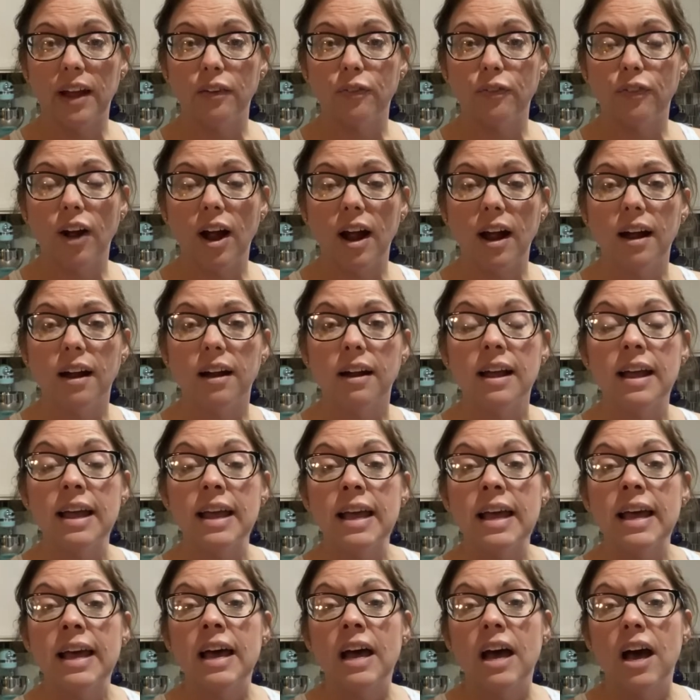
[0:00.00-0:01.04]
fryer.
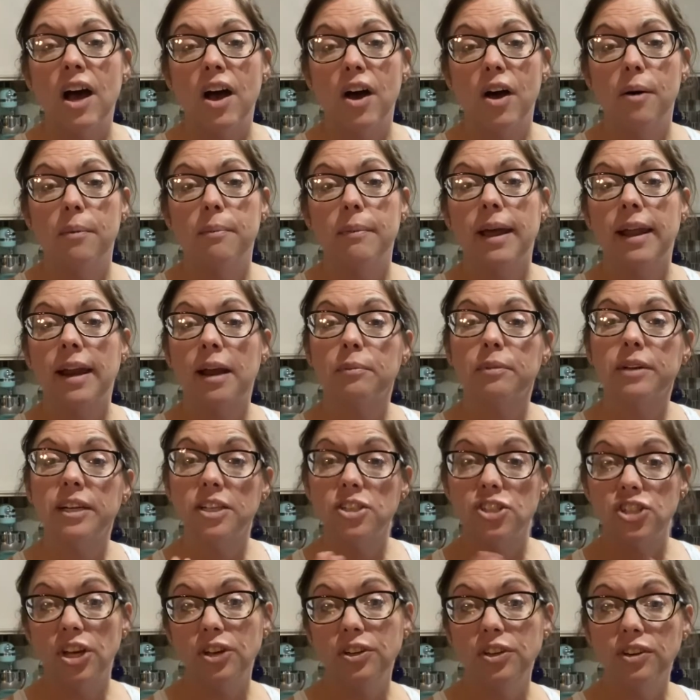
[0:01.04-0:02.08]
And I'm going to
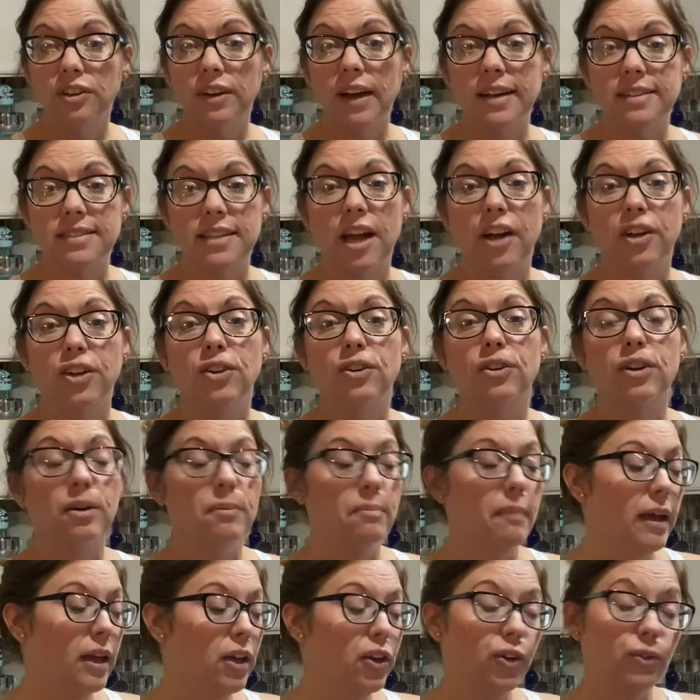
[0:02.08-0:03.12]
show you guys how you can
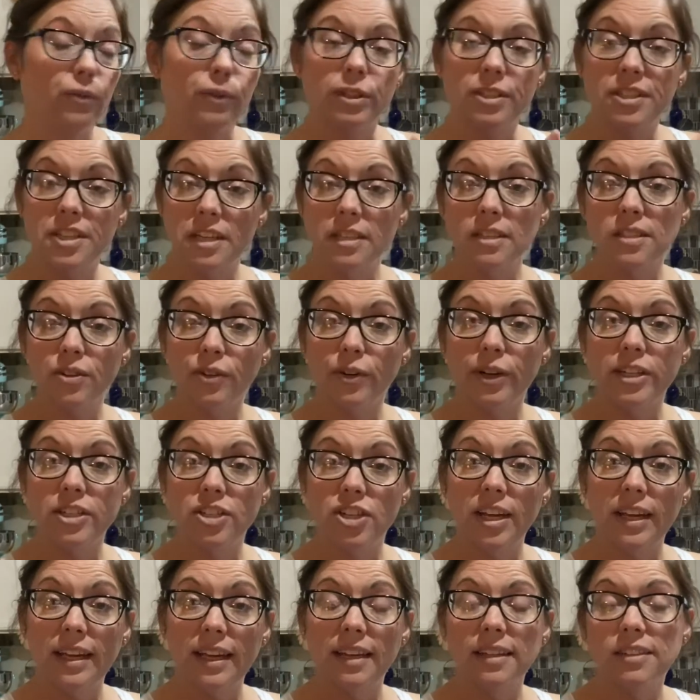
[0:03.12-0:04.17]
make your rotisserie
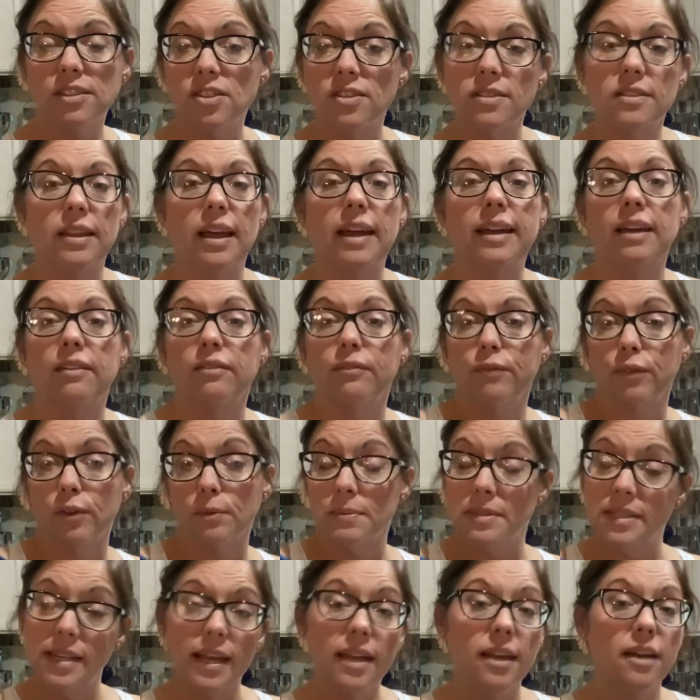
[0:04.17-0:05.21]
chicken just like from
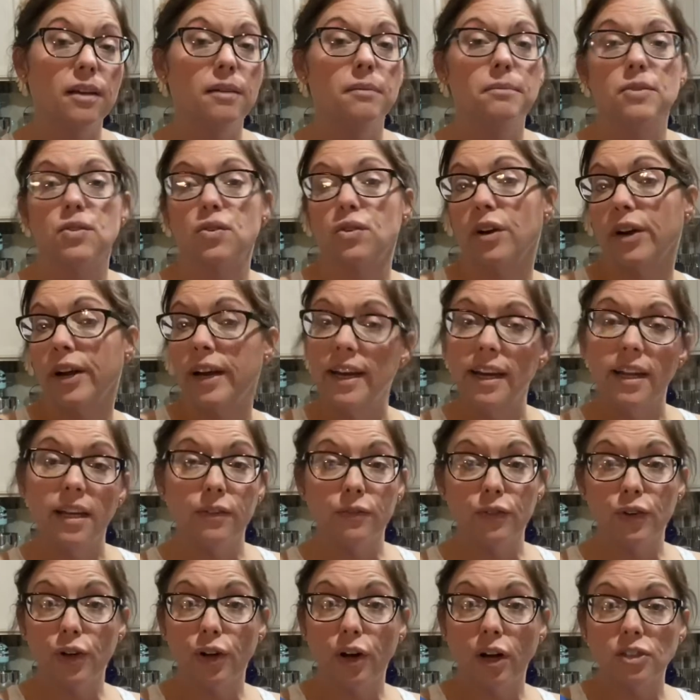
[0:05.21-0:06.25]
Sam's or any of
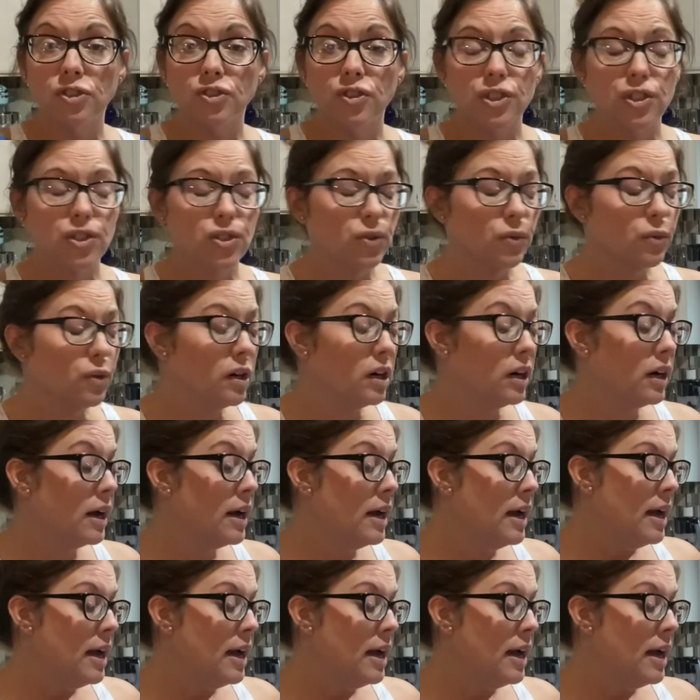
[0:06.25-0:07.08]
your grocery store.